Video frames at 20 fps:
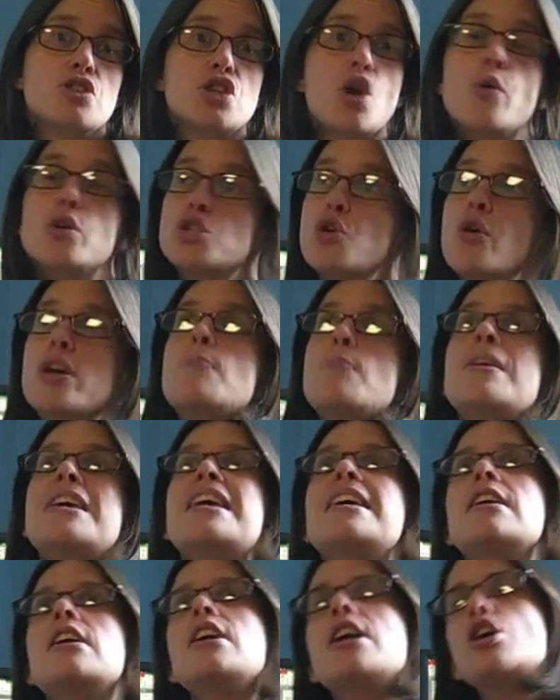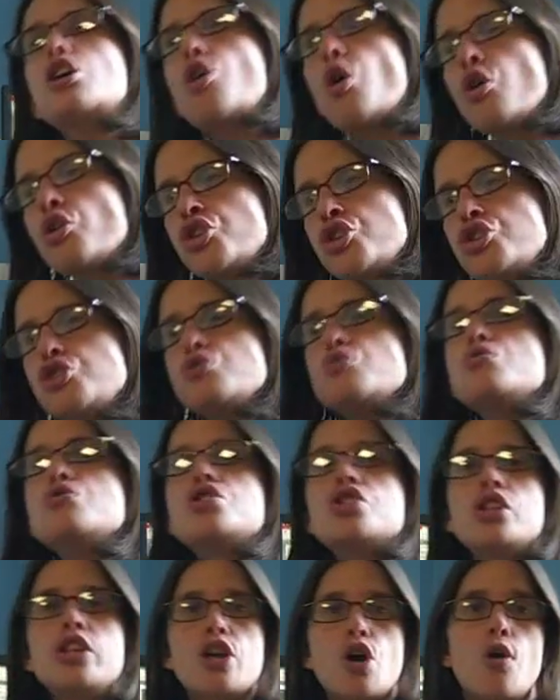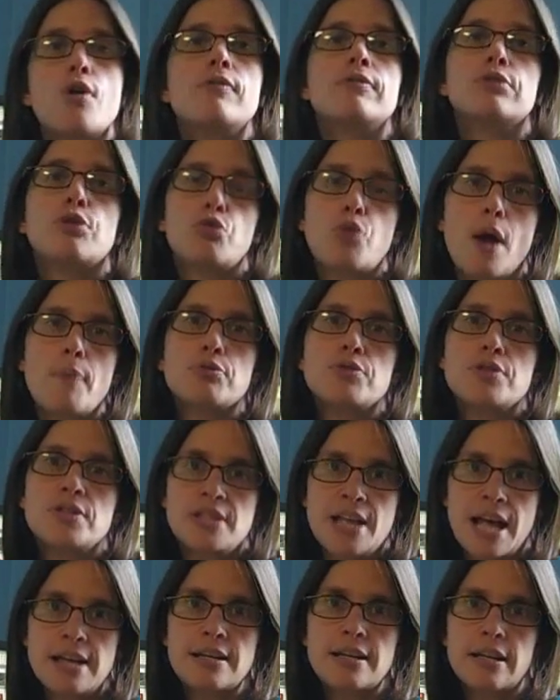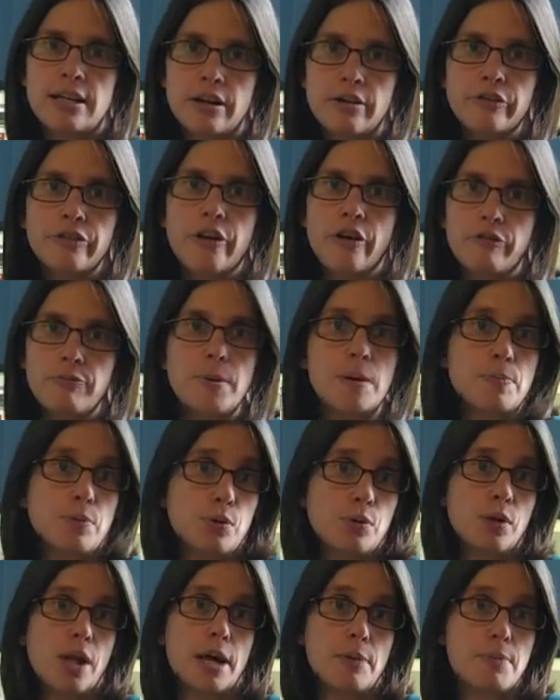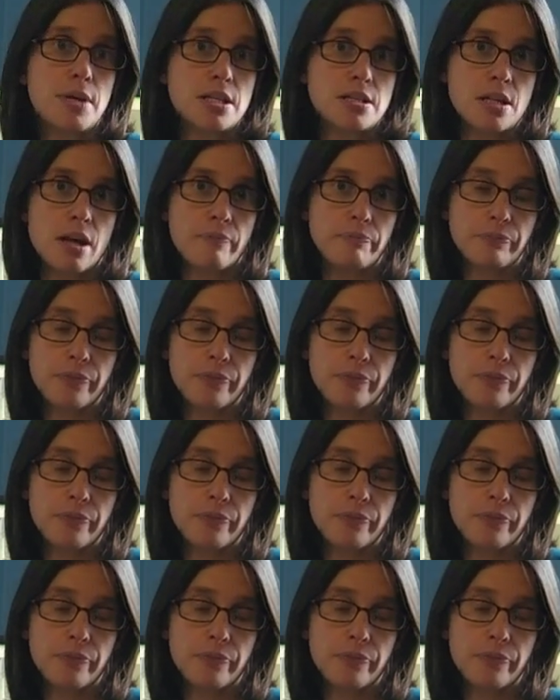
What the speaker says: So it's going to be hugely overrepresentative of people who like pizza.